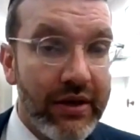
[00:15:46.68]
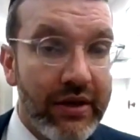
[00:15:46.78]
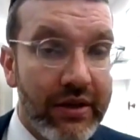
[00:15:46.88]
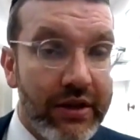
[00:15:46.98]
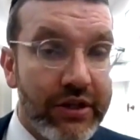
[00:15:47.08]

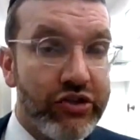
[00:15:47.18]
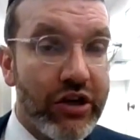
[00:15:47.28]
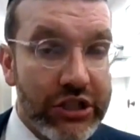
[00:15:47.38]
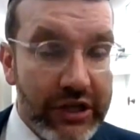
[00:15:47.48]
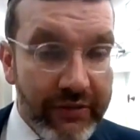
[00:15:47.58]
the
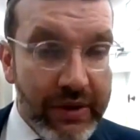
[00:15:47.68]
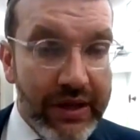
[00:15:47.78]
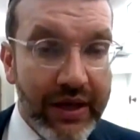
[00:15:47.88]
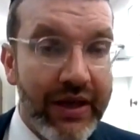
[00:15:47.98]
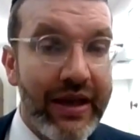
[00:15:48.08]
destruction of
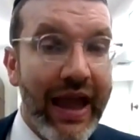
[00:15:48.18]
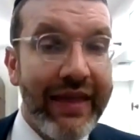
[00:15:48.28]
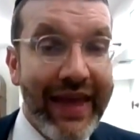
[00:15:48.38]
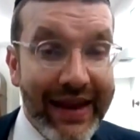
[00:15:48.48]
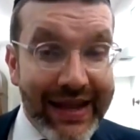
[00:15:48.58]
Amalek,
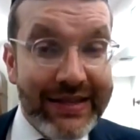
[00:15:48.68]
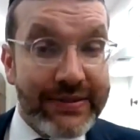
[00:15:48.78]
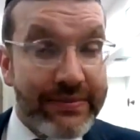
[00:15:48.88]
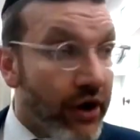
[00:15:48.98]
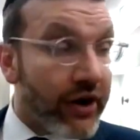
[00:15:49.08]
and that is
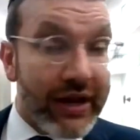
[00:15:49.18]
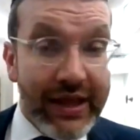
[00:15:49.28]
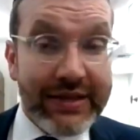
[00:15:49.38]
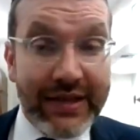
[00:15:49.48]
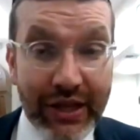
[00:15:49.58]
macher
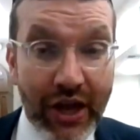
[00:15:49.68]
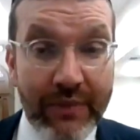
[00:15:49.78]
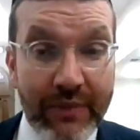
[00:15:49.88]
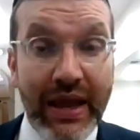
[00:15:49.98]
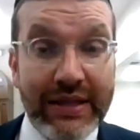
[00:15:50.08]
kedas
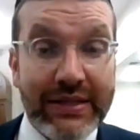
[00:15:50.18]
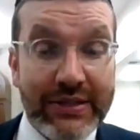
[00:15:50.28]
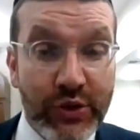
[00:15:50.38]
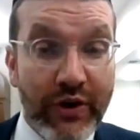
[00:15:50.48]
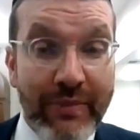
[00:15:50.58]
hayay. It's a
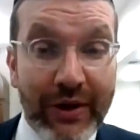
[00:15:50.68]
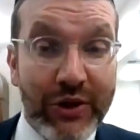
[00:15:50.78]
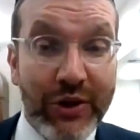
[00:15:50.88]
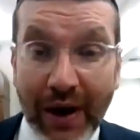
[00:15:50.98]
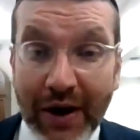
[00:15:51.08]
story about
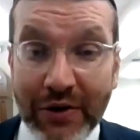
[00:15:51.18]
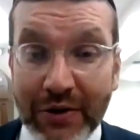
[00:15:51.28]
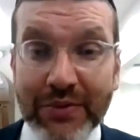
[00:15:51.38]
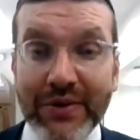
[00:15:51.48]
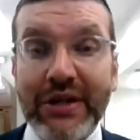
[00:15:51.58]

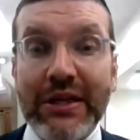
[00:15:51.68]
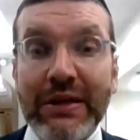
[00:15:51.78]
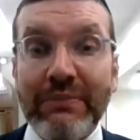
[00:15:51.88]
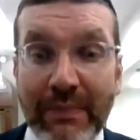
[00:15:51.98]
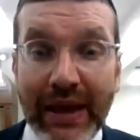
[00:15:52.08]
tomorrow.
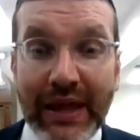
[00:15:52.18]
So